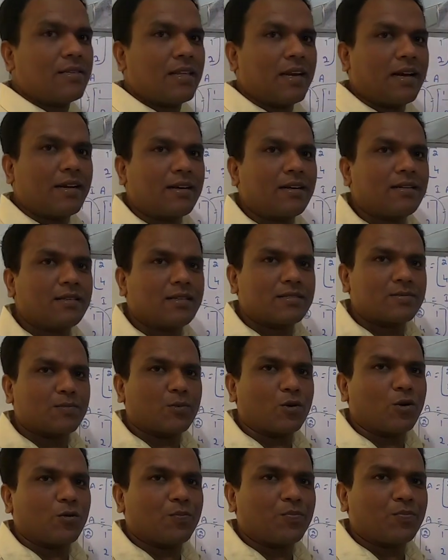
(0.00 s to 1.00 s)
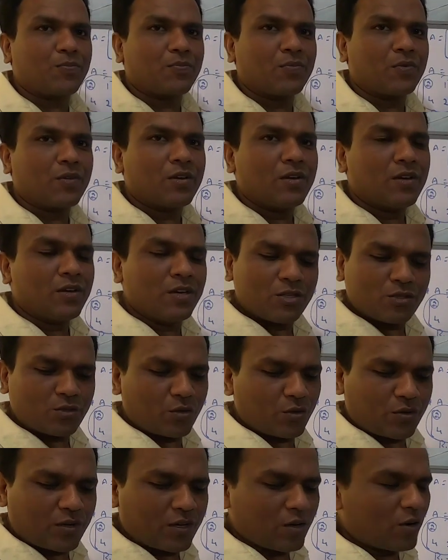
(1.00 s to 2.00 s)
I selected this one.
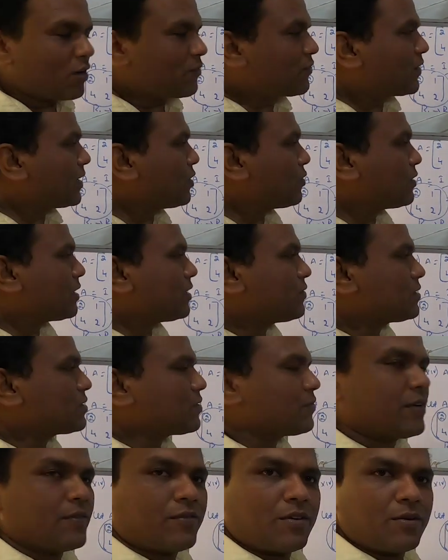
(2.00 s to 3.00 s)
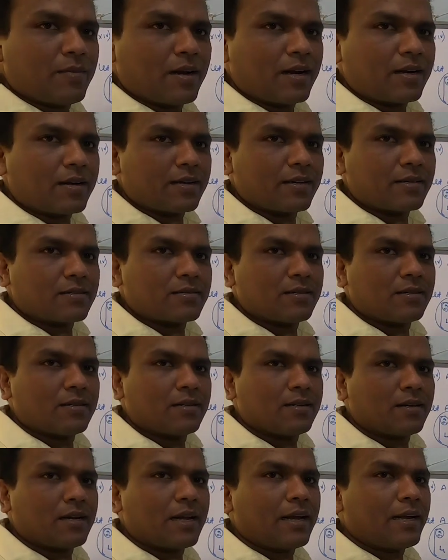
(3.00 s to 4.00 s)
So you cannot find out inverse of every matrix,
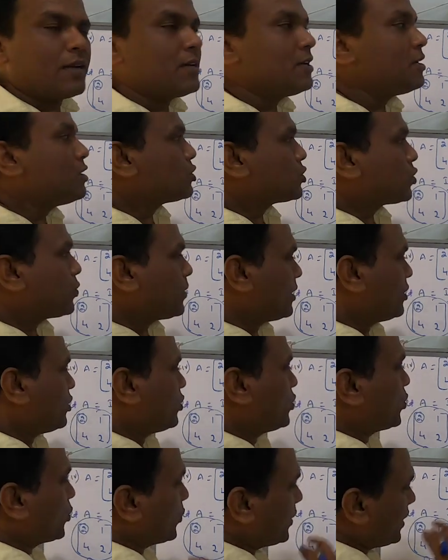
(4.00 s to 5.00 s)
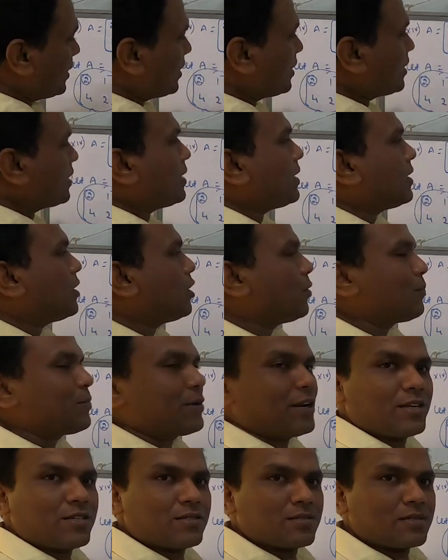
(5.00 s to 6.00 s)
right? So when doing
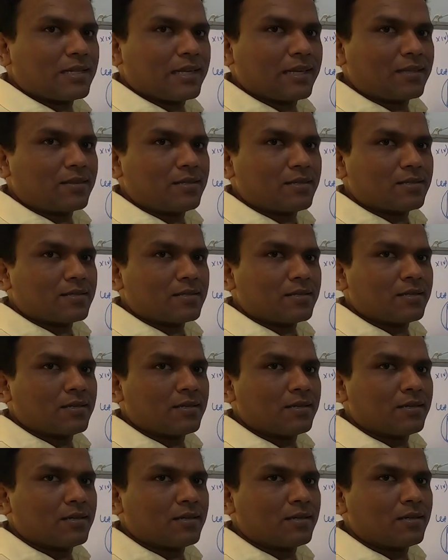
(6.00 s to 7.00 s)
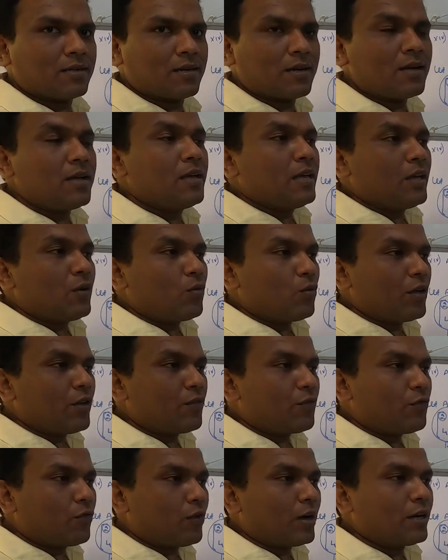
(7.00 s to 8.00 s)
operations like this,
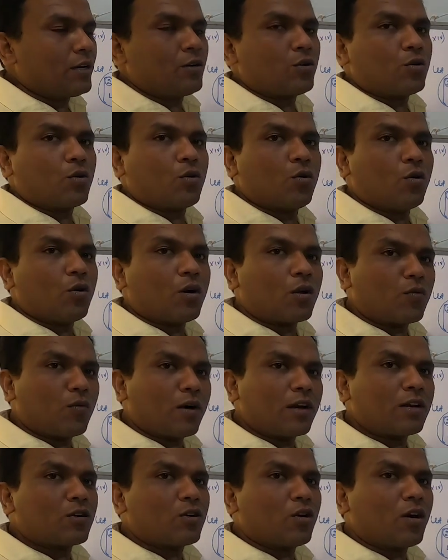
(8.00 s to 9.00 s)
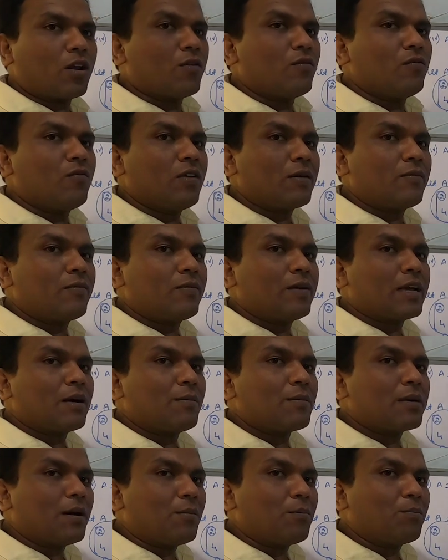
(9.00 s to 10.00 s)
if one row or one column will
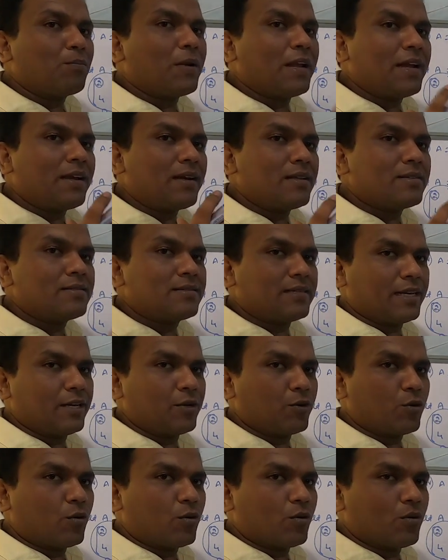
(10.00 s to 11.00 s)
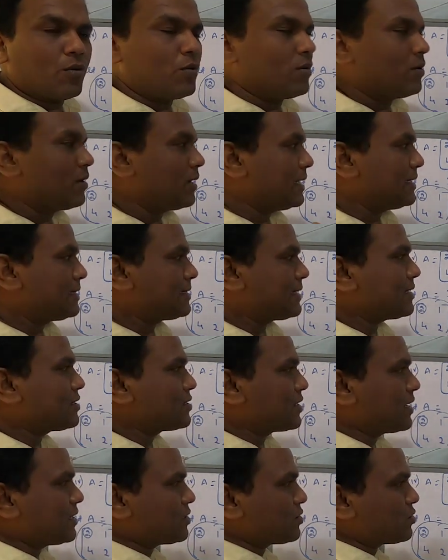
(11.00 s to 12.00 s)
become completely 0, in
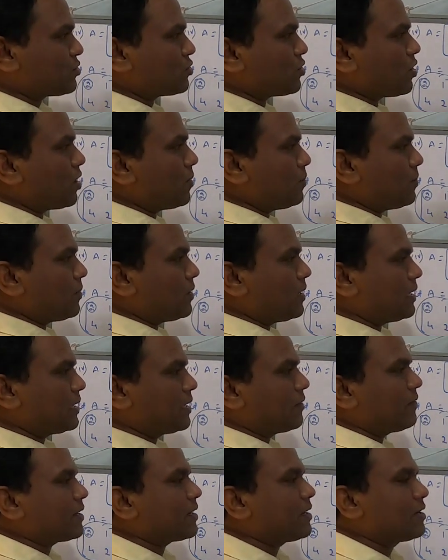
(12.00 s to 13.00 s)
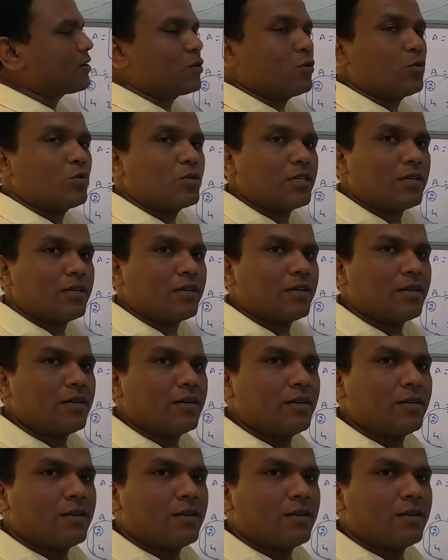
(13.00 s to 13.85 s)
such case stop and give a conclusion.